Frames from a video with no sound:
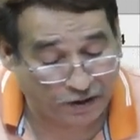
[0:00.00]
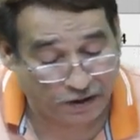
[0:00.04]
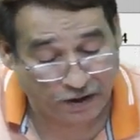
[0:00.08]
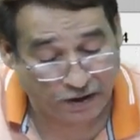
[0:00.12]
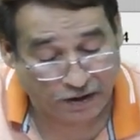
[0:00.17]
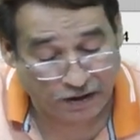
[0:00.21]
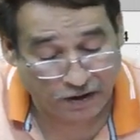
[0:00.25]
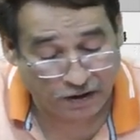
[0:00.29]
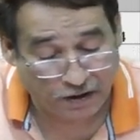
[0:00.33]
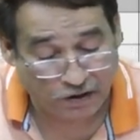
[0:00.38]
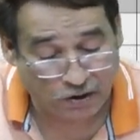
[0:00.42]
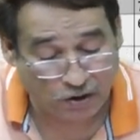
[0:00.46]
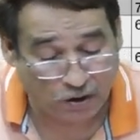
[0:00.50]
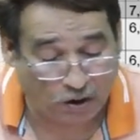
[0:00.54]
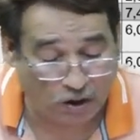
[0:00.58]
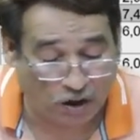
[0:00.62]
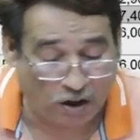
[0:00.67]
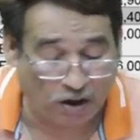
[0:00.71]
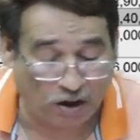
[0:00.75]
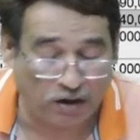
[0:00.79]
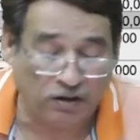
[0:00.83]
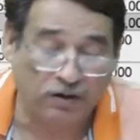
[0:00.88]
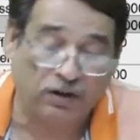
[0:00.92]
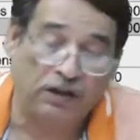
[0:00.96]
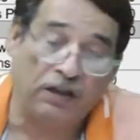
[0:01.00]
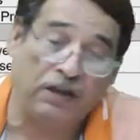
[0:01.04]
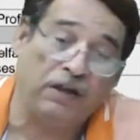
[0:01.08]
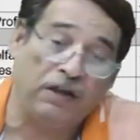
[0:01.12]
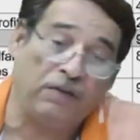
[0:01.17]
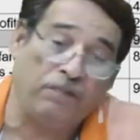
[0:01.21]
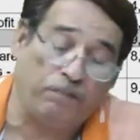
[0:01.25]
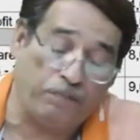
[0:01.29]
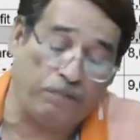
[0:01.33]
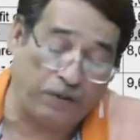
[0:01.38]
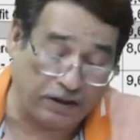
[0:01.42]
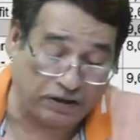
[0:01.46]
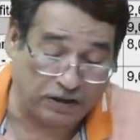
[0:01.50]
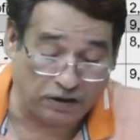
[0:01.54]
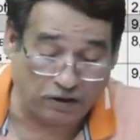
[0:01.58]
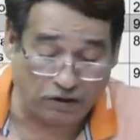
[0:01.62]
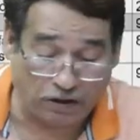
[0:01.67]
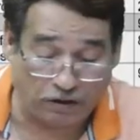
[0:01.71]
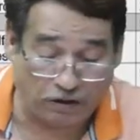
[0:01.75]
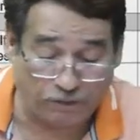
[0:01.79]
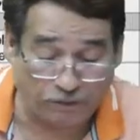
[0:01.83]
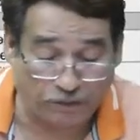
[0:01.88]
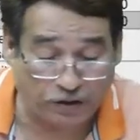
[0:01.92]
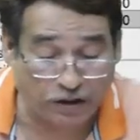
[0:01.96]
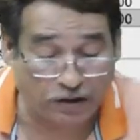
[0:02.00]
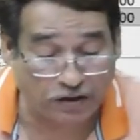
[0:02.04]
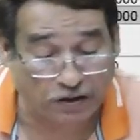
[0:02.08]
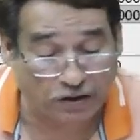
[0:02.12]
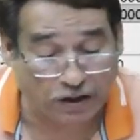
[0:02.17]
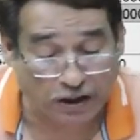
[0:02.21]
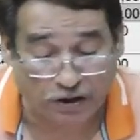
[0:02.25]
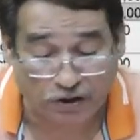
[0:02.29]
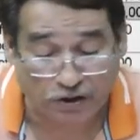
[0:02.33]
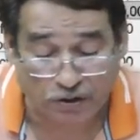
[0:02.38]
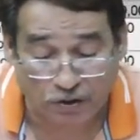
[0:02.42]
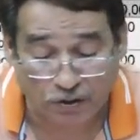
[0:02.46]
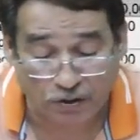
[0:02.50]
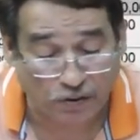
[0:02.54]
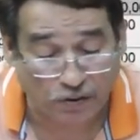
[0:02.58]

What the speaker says: So on the basis of this ratio,